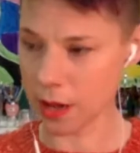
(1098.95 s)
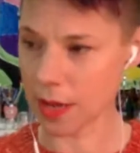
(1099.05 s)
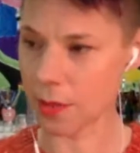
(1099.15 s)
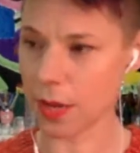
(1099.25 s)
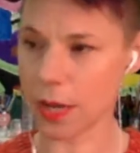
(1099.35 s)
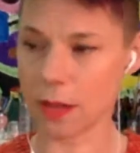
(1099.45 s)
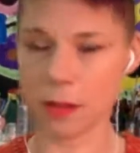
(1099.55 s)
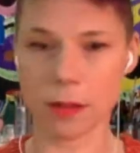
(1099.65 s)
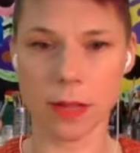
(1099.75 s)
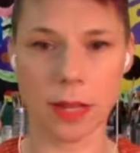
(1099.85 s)
I'll get my
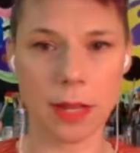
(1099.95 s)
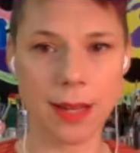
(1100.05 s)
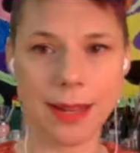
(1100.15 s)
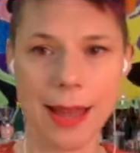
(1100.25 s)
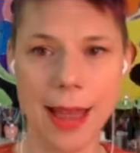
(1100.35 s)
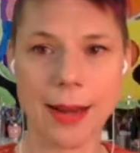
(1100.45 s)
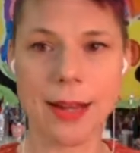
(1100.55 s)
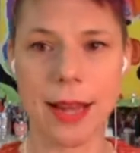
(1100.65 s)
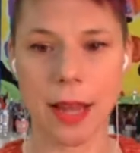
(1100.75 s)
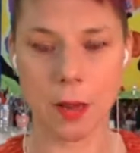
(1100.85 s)
little uh,
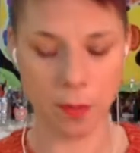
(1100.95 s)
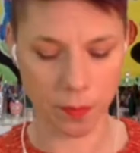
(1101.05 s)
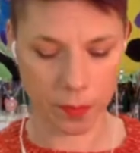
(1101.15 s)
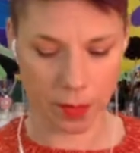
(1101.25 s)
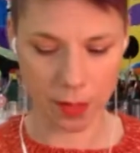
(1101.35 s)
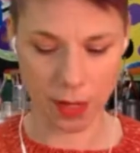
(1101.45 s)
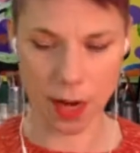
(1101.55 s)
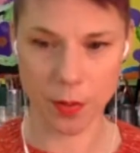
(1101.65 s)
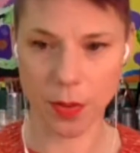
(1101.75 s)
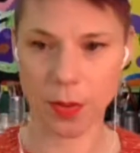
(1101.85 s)
hand cam set
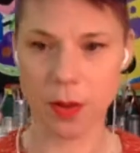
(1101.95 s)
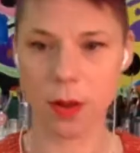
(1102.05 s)
up.